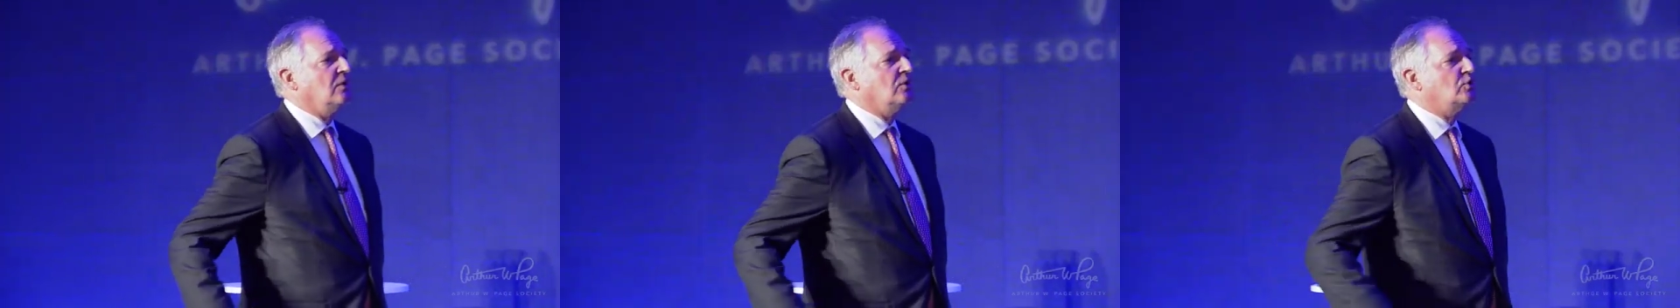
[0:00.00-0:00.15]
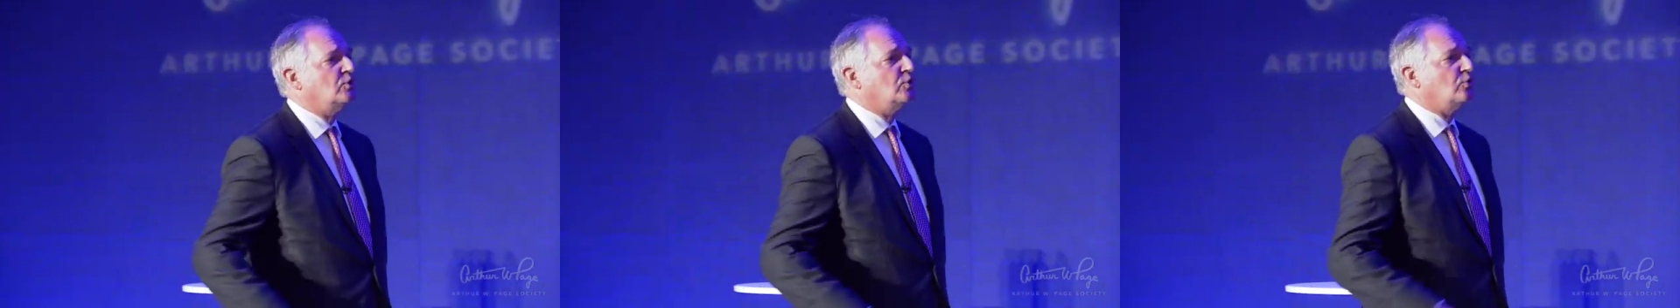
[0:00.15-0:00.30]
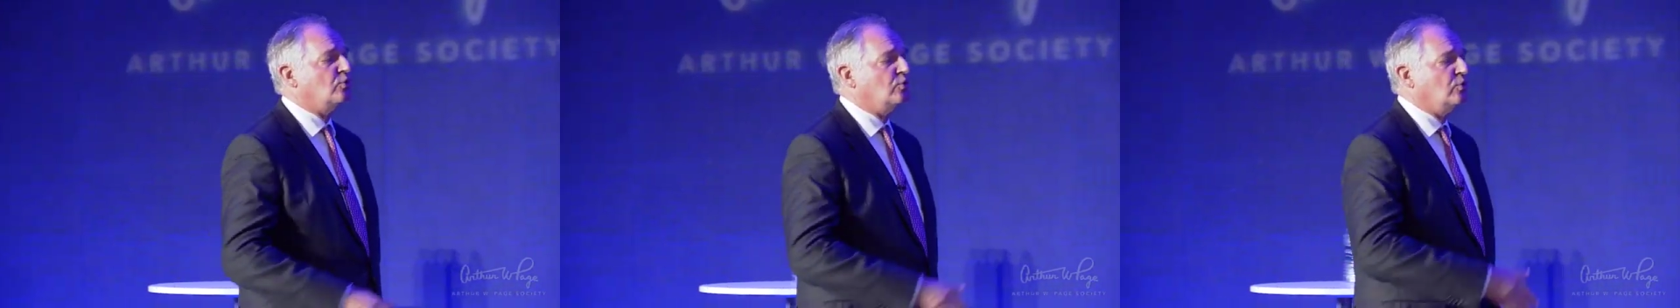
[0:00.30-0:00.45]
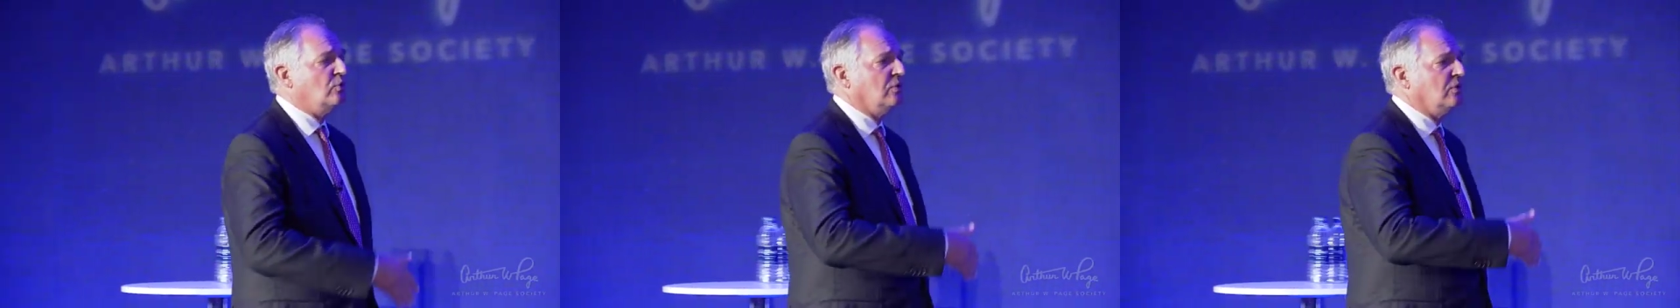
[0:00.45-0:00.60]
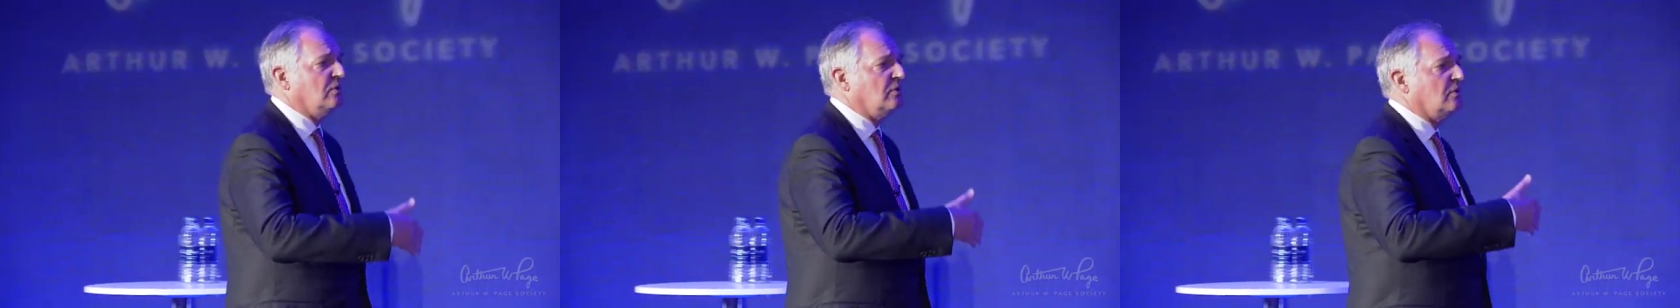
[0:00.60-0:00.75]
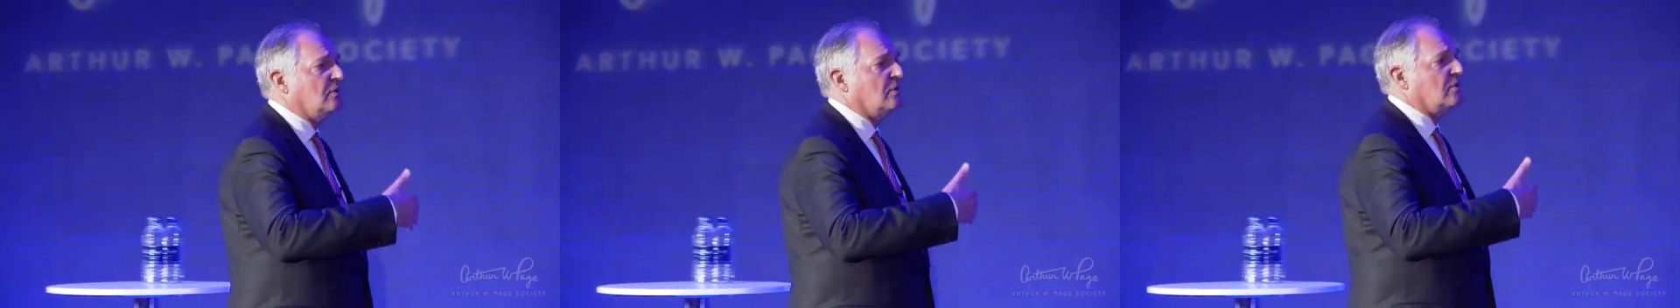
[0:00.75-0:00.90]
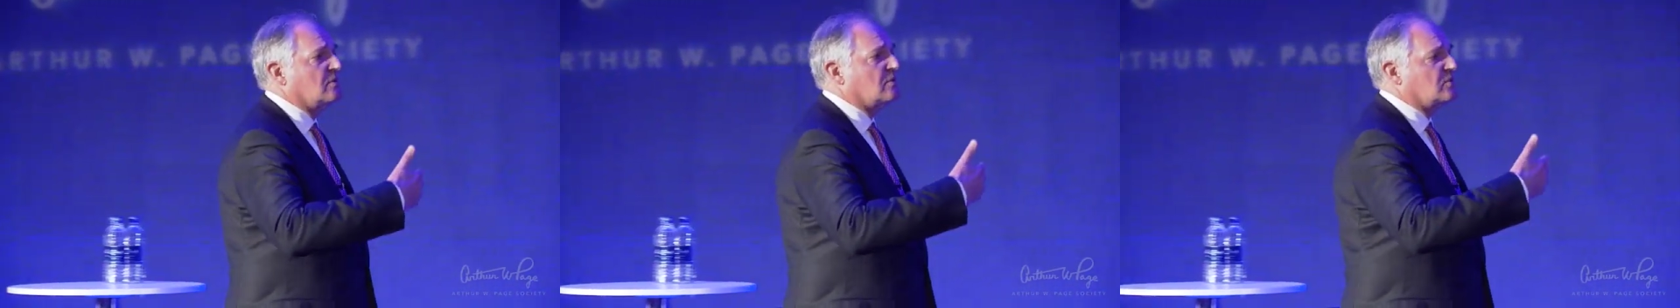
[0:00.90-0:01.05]
to
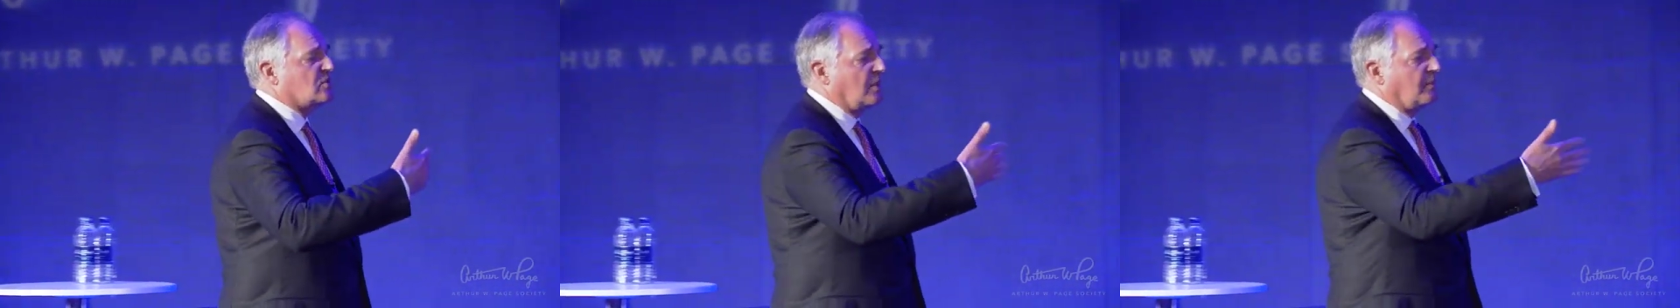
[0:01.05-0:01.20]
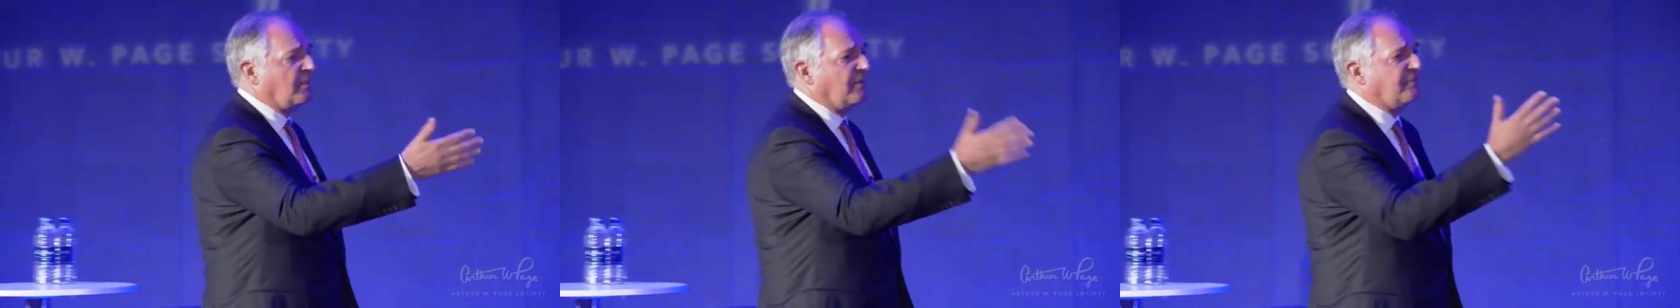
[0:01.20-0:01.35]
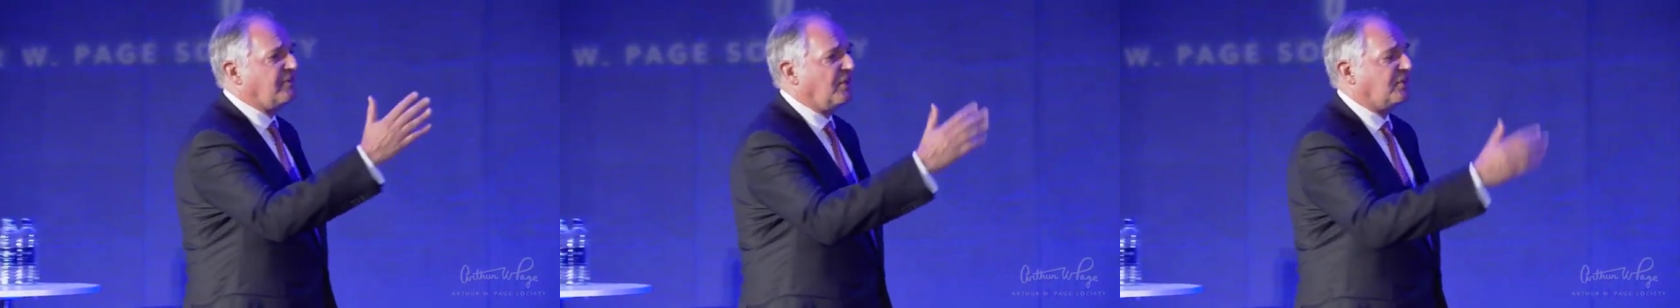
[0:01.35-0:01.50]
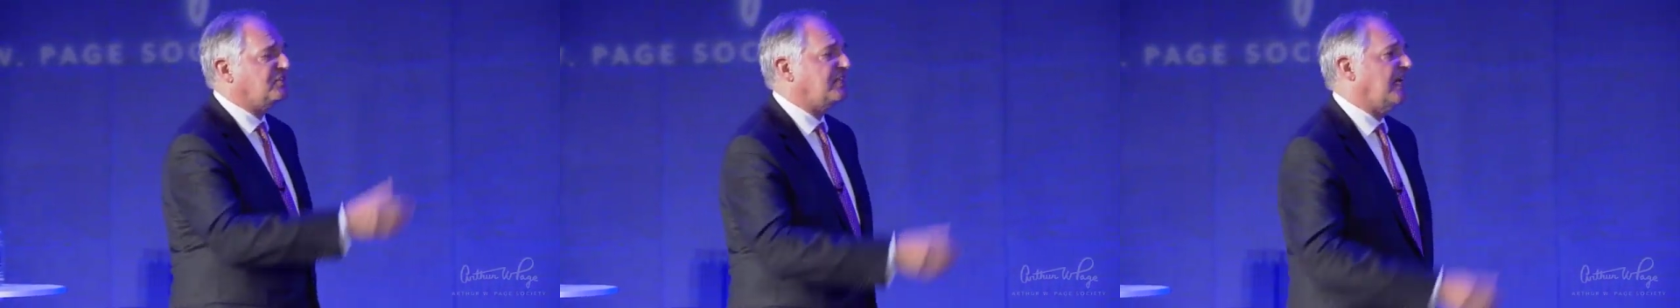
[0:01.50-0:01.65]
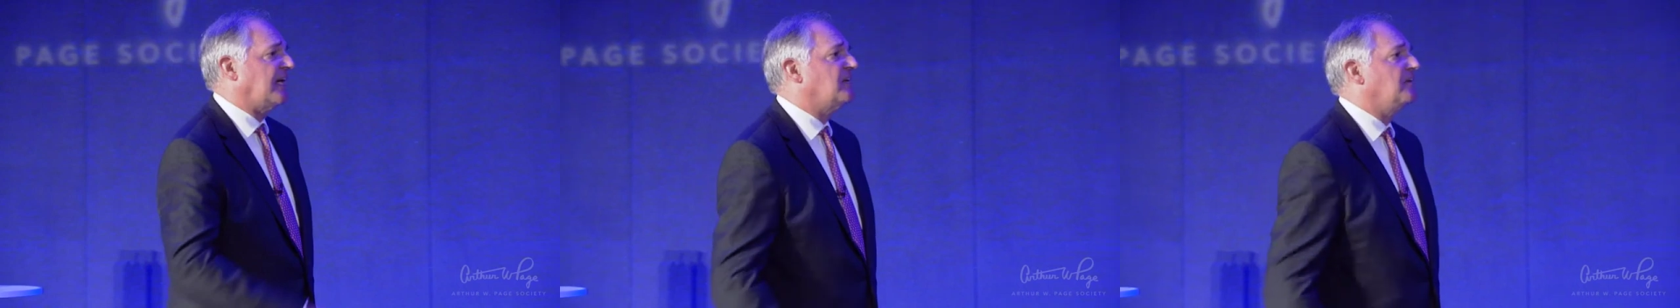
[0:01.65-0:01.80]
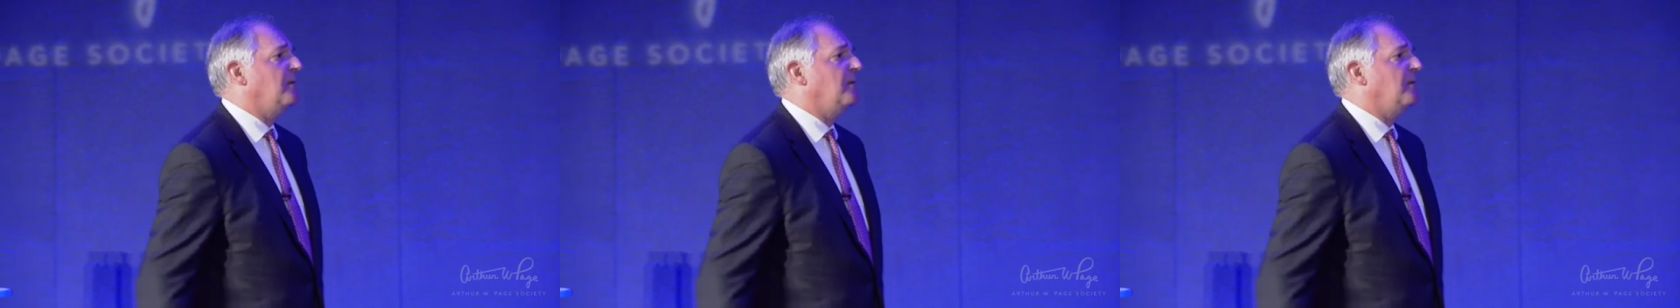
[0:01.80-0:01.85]
some of your tech